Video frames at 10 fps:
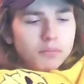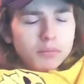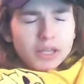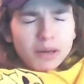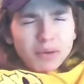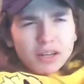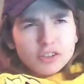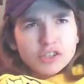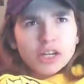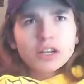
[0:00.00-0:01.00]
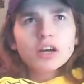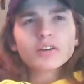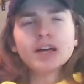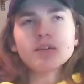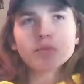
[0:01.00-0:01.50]
But yeah, back on track. Oh
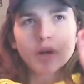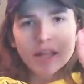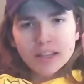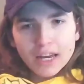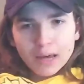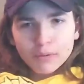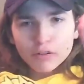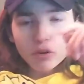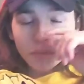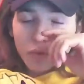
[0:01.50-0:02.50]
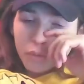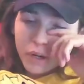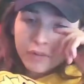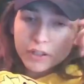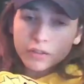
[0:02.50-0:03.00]
yeah, in the Nightmare Room,
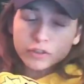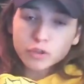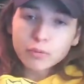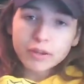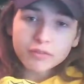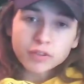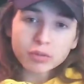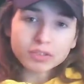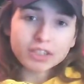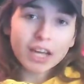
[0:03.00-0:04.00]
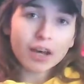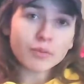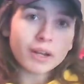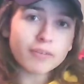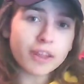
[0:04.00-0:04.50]
whenever Superman floats
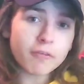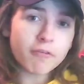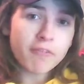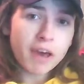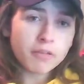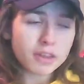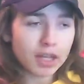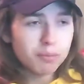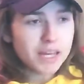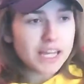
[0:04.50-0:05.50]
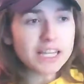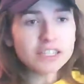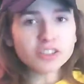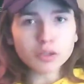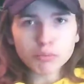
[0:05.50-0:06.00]
down, whenever they've found them, it
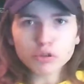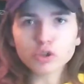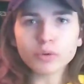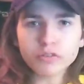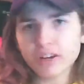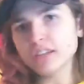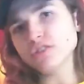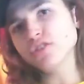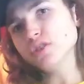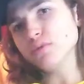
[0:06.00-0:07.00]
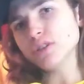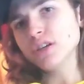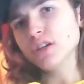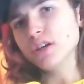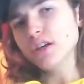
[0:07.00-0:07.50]
is the blue and red suit,
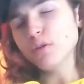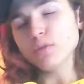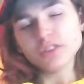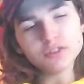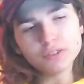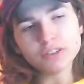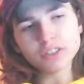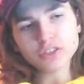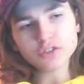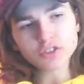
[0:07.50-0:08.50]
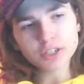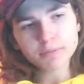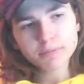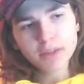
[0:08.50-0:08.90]
which is very interesting.